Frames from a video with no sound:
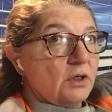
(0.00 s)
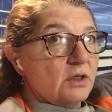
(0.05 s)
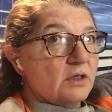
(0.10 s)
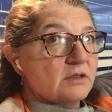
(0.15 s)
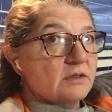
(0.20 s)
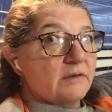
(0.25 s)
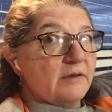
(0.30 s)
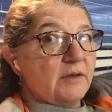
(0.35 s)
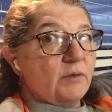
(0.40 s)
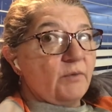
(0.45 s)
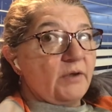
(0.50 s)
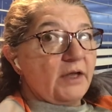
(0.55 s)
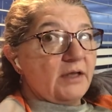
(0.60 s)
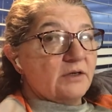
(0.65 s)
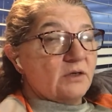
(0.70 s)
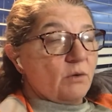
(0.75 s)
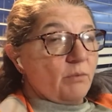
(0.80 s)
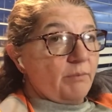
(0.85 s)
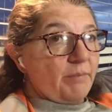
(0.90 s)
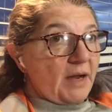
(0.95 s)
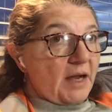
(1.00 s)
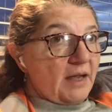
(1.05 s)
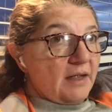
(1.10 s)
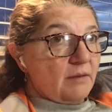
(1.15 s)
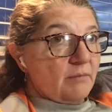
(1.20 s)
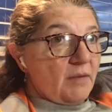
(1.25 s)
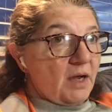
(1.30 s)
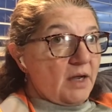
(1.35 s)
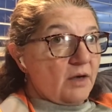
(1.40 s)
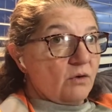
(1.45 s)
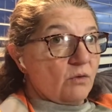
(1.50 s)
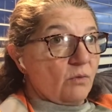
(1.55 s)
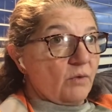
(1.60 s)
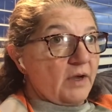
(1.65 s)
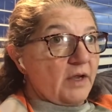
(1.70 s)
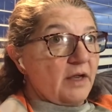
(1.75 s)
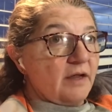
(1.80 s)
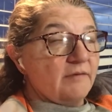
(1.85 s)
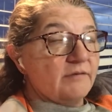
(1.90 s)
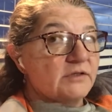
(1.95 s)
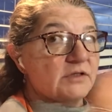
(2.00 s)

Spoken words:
So then we had to go buy a microwave,